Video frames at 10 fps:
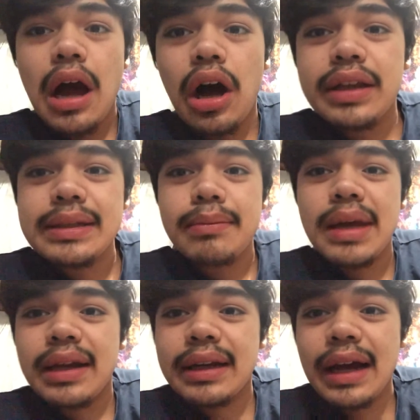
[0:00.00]
onto
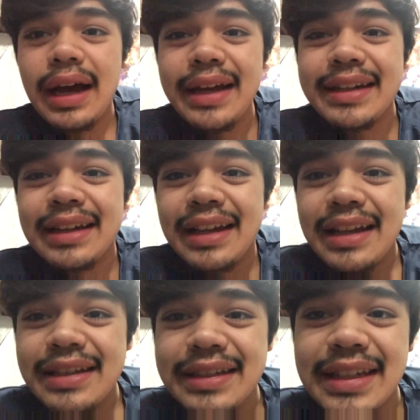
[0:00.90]
mankind
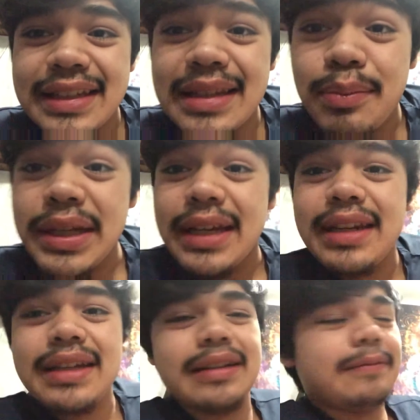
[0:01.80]
since the
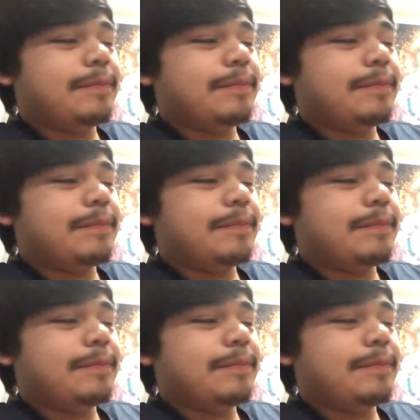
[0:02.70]
beginning.